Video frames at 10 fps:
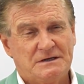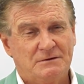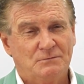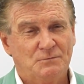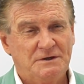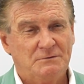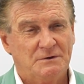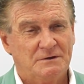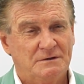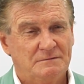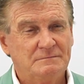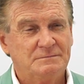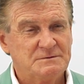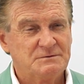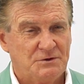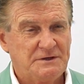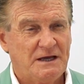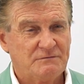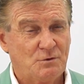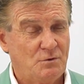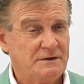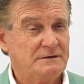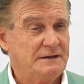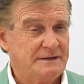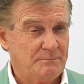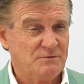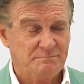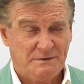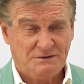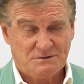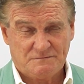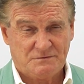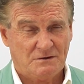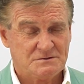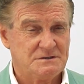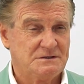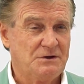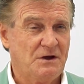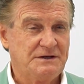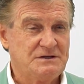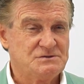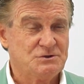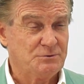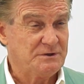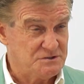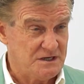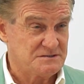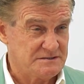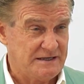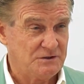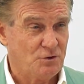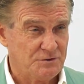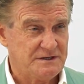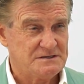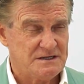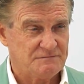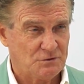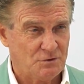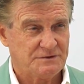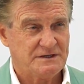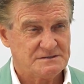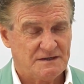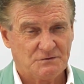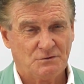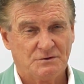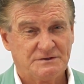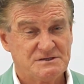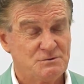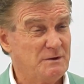So we were turning over quite a number of millions of dollars in the 90s doing just that, contest after contest after contest.